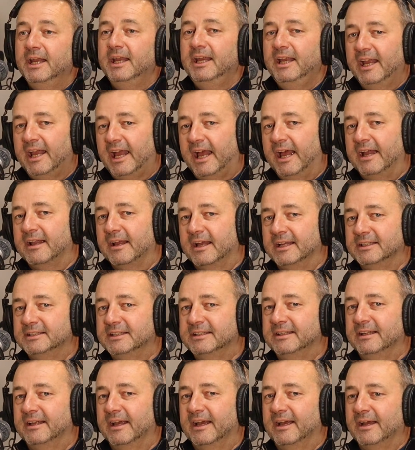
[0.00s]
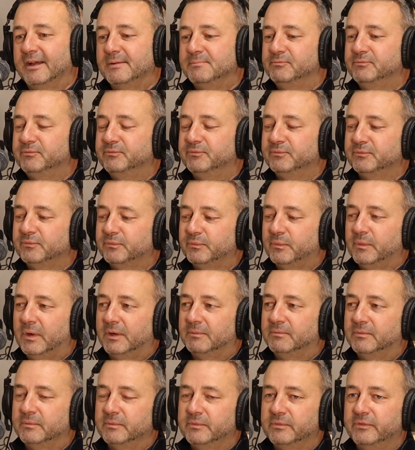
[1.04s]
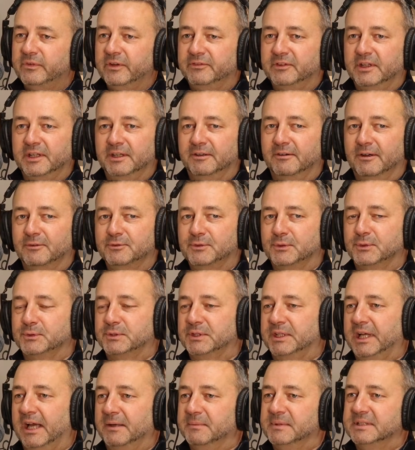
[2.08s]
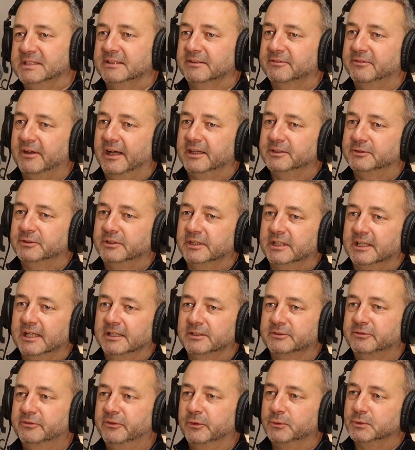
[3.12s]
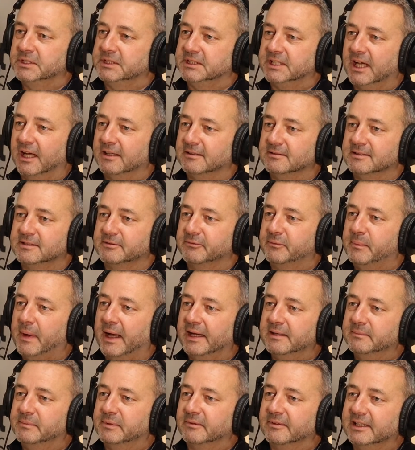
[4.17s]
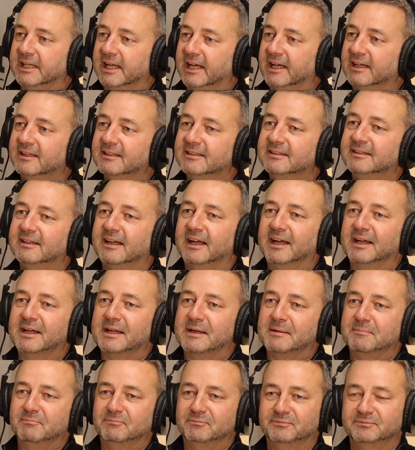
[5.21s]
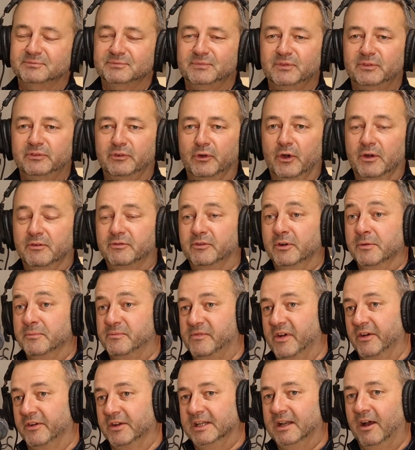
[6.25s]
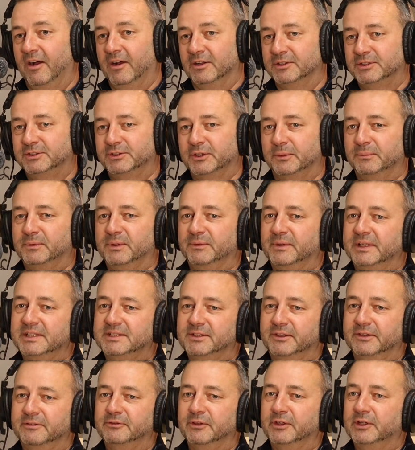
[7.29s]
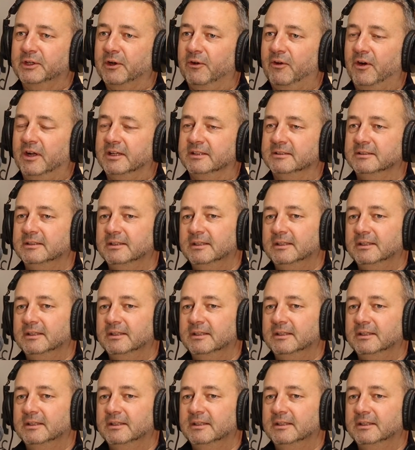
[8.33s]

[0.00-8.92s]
Yeah. My 15-year-old daughter came into the factory and there's 40 tons of paper in there for a very large job that we were doing for a client.